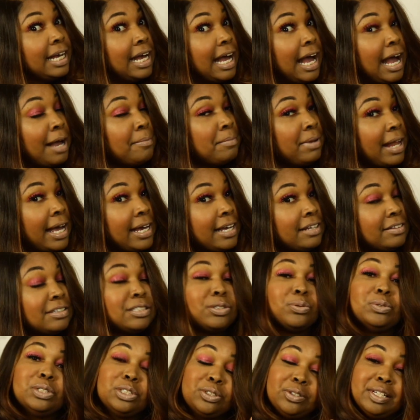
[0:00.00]
I'm liking this
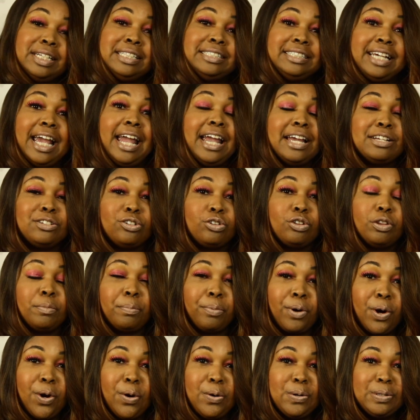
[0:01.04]
one. So let's get into the
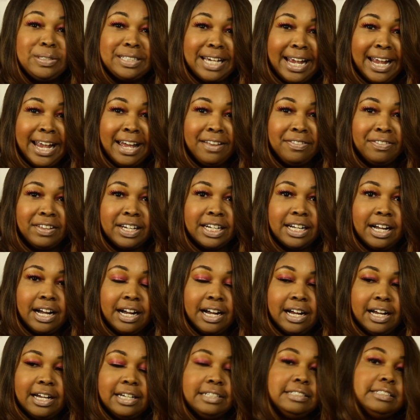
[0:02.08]
pros and the
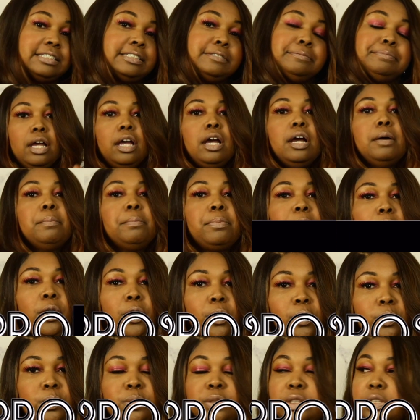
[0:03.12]
cons.
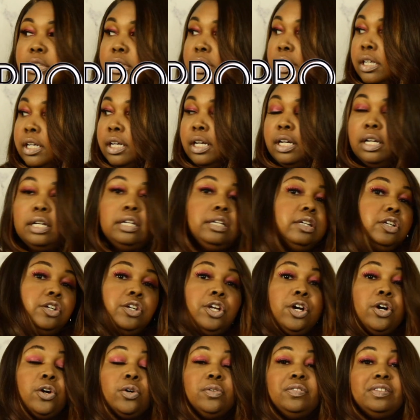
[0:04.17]
Pros. You
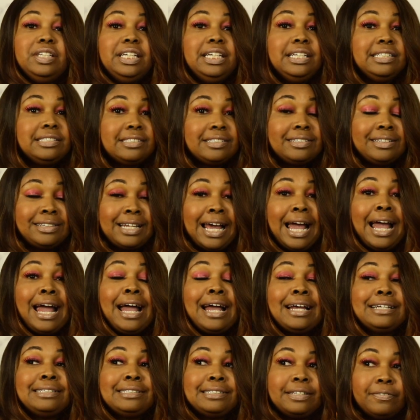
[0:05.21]
know, these
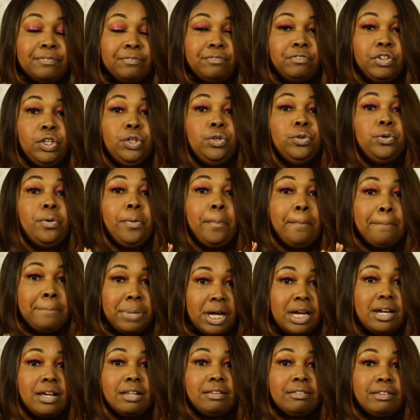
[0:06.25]
last few
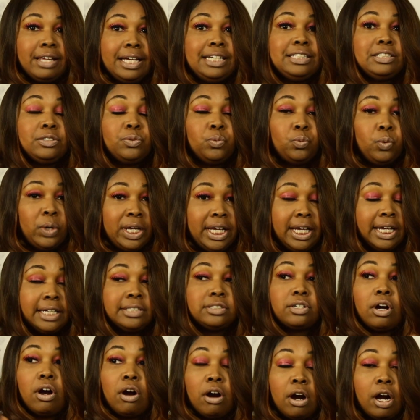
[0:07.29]
Butta Lace
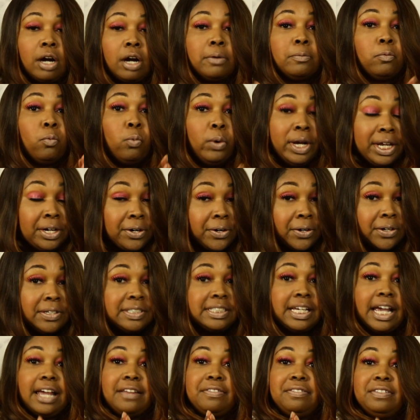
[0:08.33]
wigs are winners,
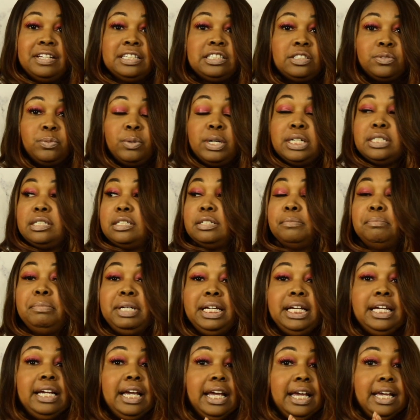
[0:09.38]
and this one to
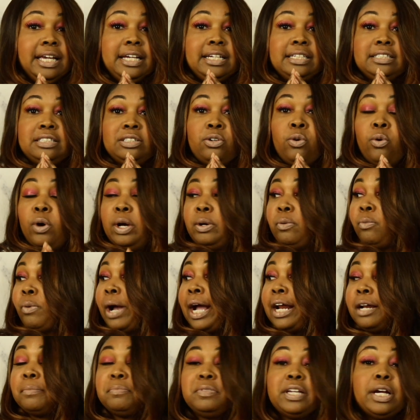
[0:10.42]
me is going
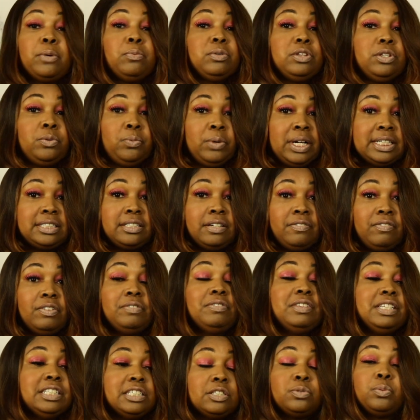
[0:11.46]
right up there with the rest of it.
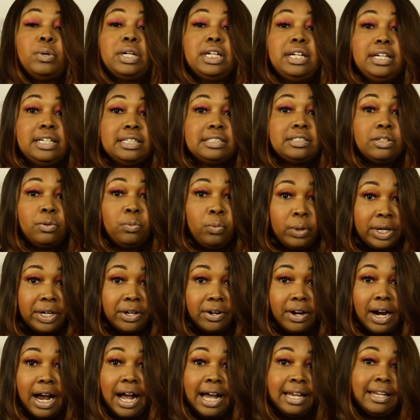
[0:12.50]
This one is a
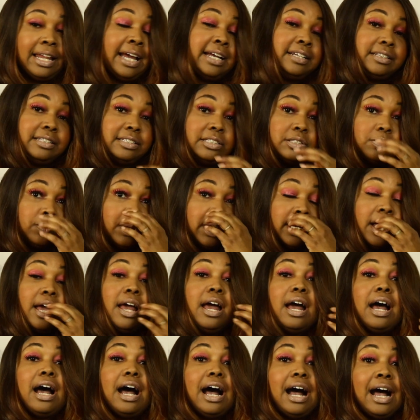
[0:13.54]
winner. I like this one.
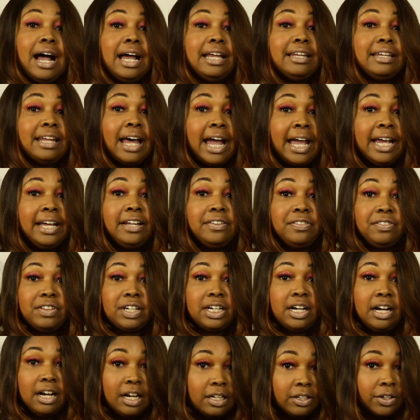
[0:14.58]
I like the
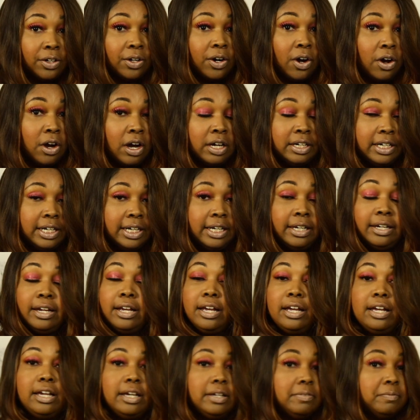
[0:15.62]
color on it.
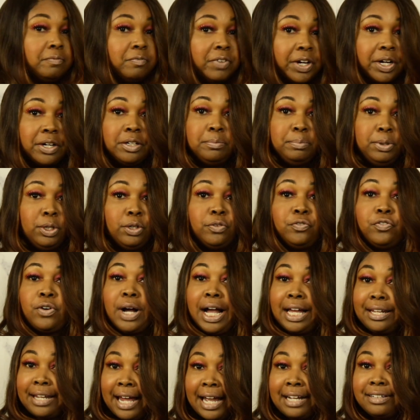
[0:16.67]
Very beautiful. I
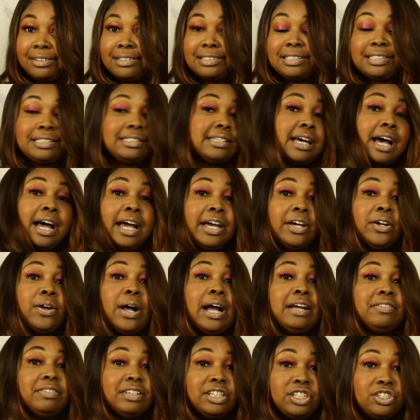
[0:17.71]
like the style.
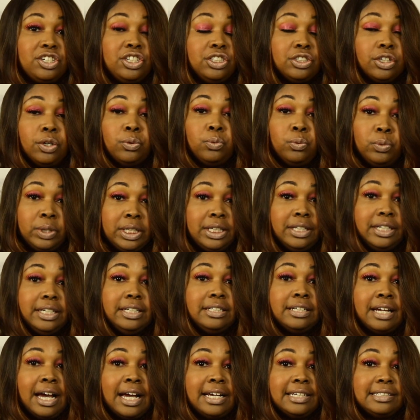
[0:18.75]
I think she's a really
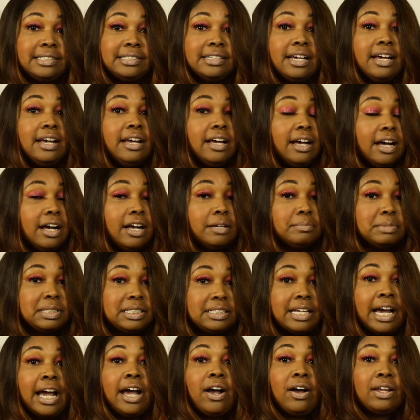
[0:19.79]
nice um,
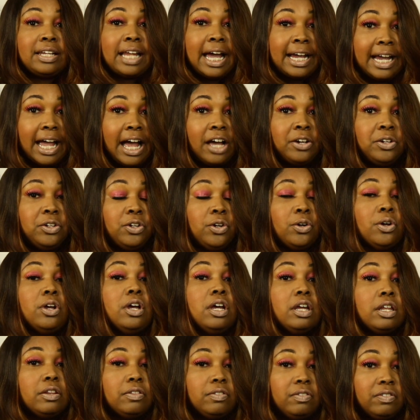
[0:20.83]
style. I like how, you know,
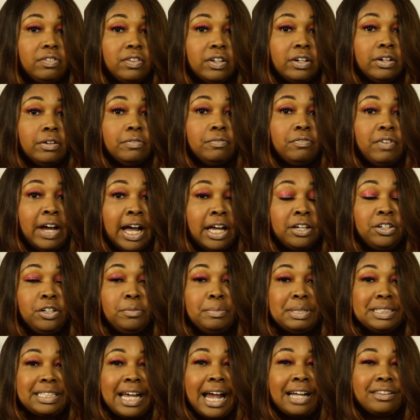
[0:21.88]
the volume
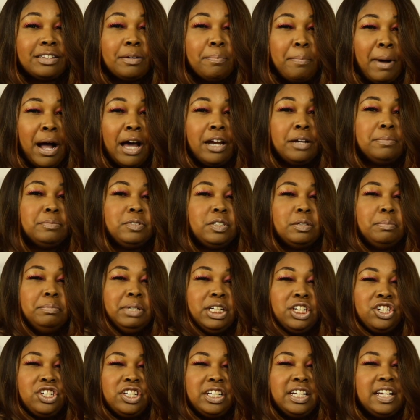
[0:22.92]
is at the bottom. To me,
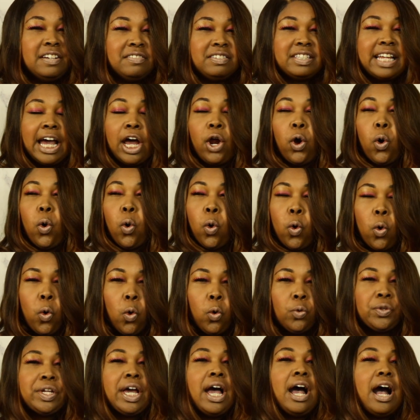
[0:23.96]
she gives that
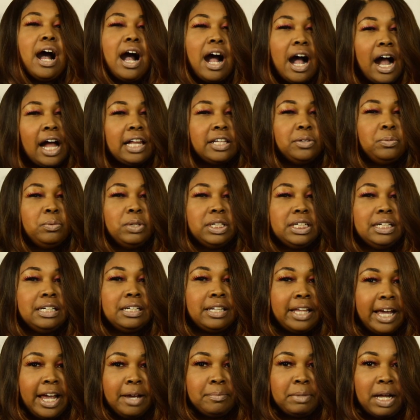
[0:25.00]
old Hollywood
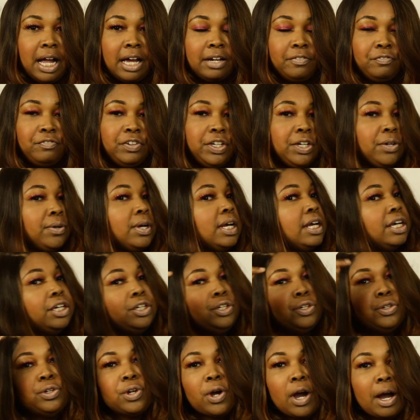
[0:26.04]
glam kind of feel.
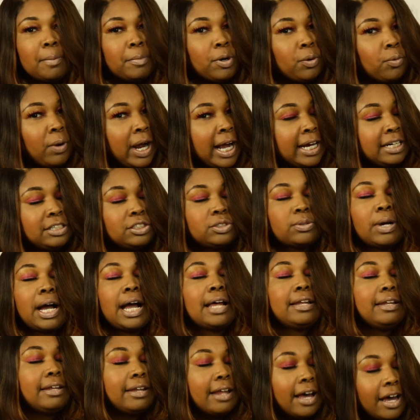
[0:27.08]
You know, I'm a righty, so I
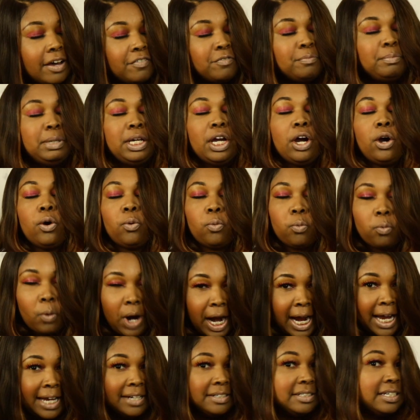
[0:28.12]
love me a
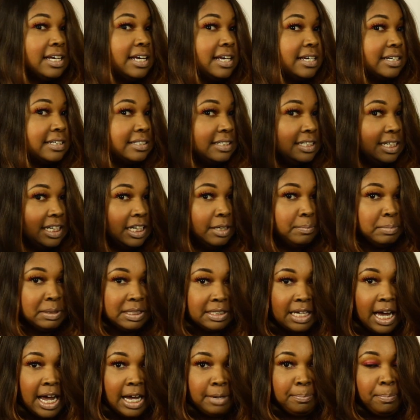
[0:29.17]
right deep
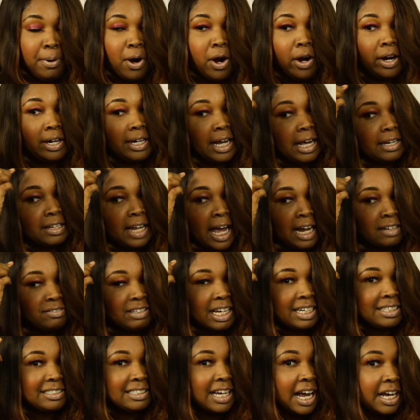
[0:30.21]
side part, and I like
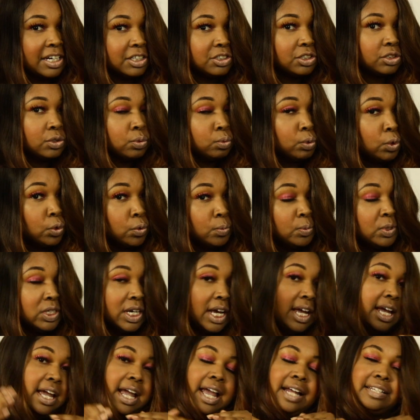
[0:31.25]
that it's kind of swooped
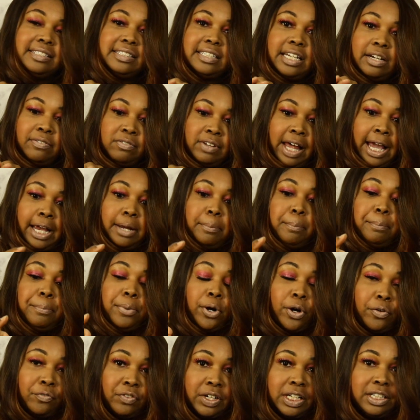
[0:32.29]
instead of like
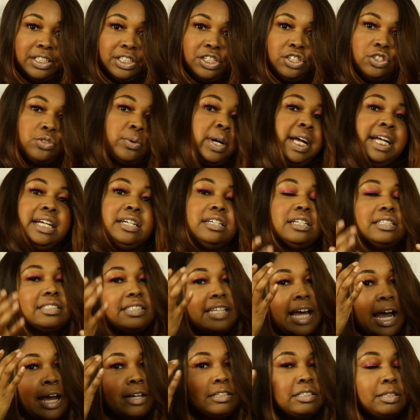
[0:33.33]
perfectly straight, because
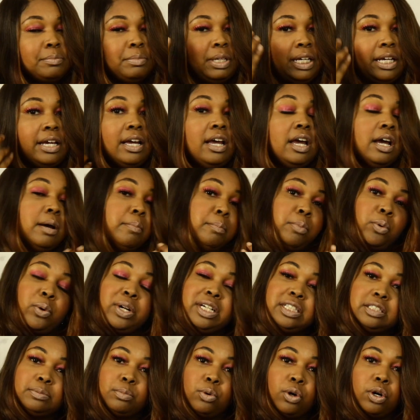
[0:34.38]
that to me
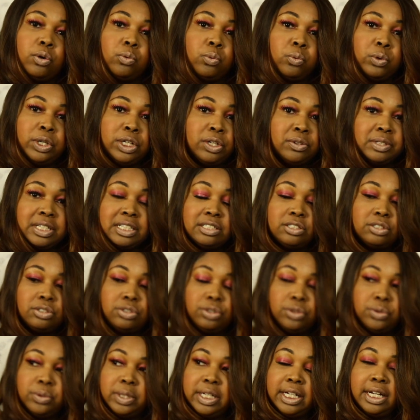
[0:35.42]
brings more realness
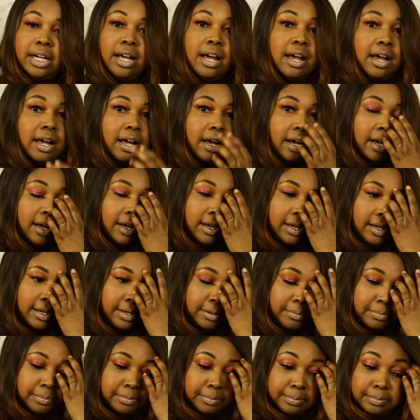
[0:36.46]
to it.
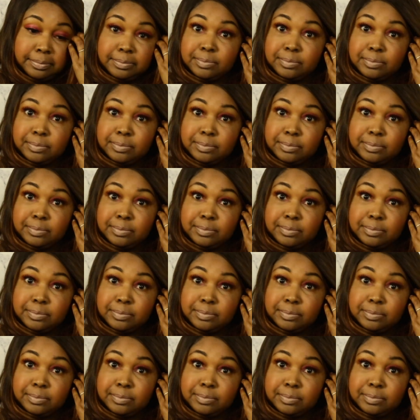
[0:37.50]
Um,